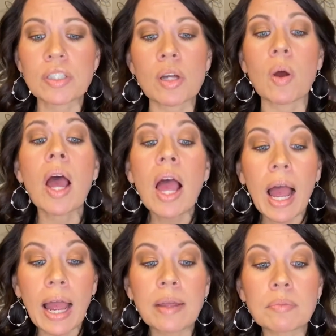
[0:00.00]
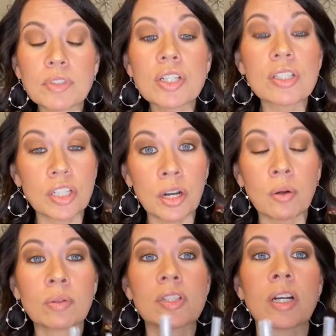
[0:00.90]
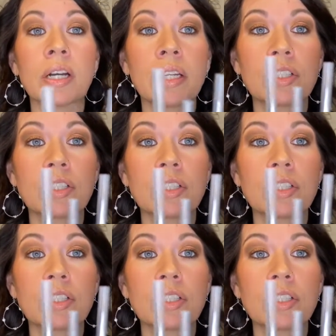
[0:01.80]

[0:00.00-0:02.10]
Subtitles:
So I am just, starting